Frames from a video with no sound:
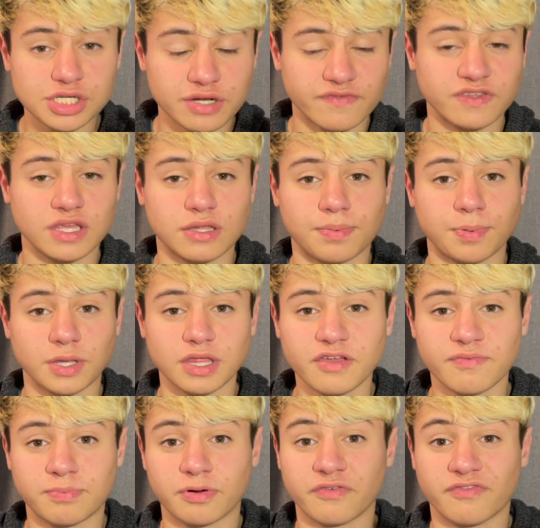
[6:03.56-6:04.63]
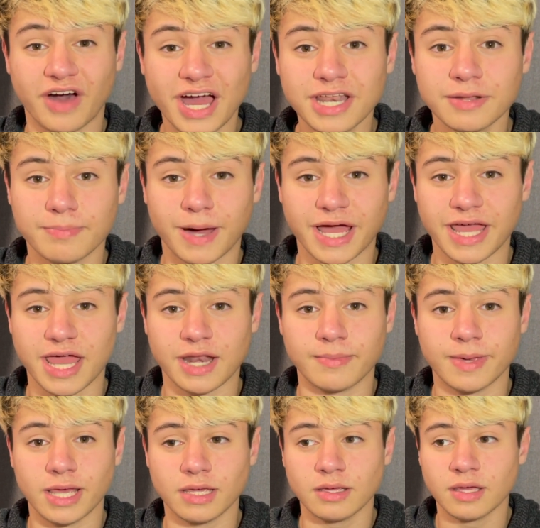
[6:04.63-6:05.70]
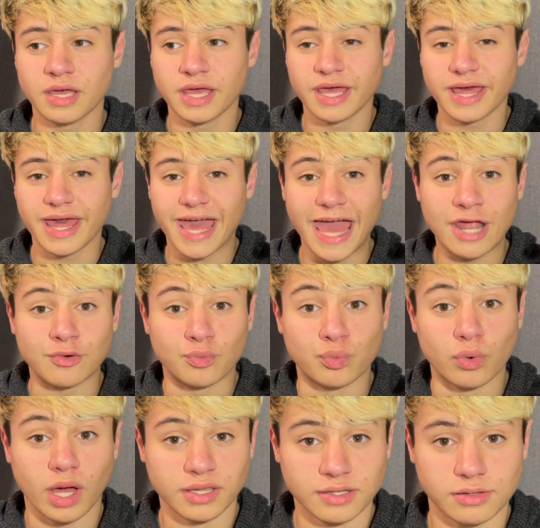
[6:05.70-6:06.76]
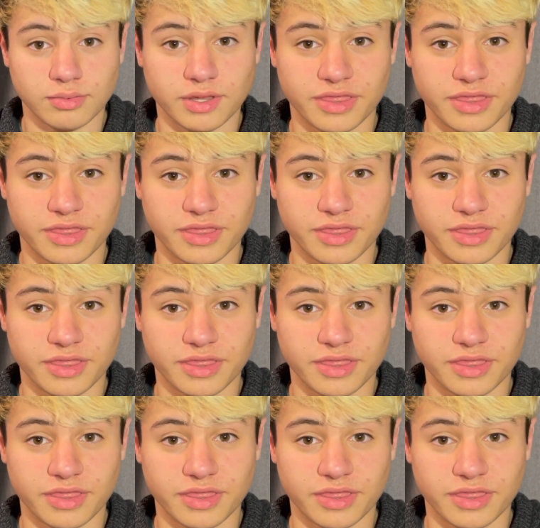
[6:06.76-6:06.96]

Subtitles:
of disbelief provided by anime and runs with